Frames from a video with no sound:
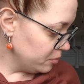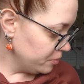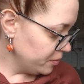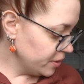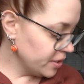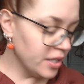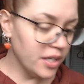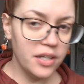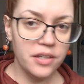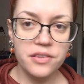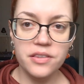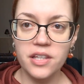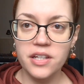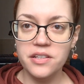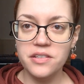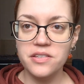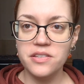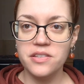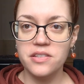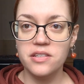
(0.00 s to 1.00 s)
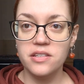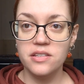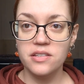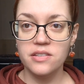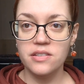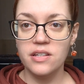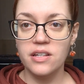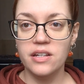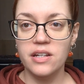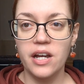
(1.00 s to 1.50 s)
But yeah,
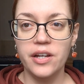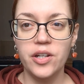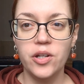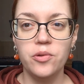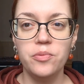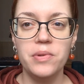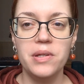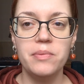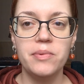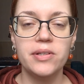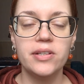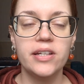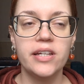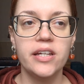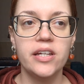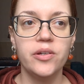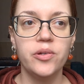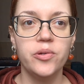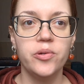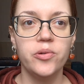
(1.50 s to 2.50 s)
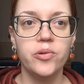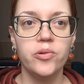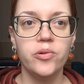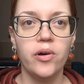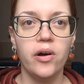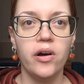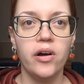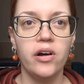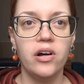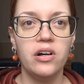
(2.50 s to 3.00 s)
I know people here who
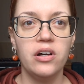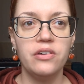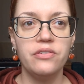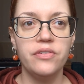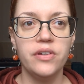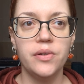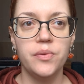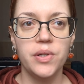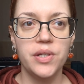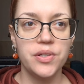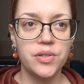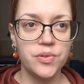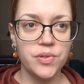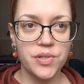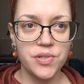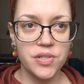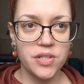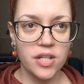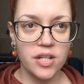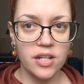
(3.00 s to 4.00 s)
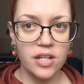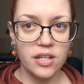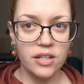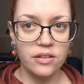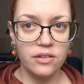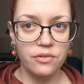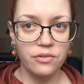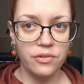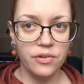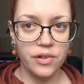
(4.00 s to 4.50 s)
are very interested
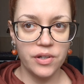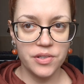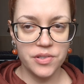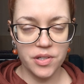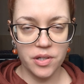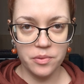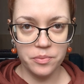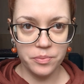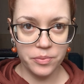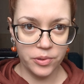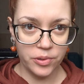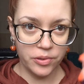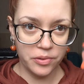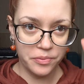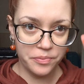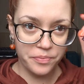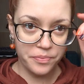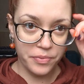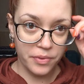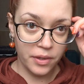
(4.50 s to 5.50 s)
in, for example,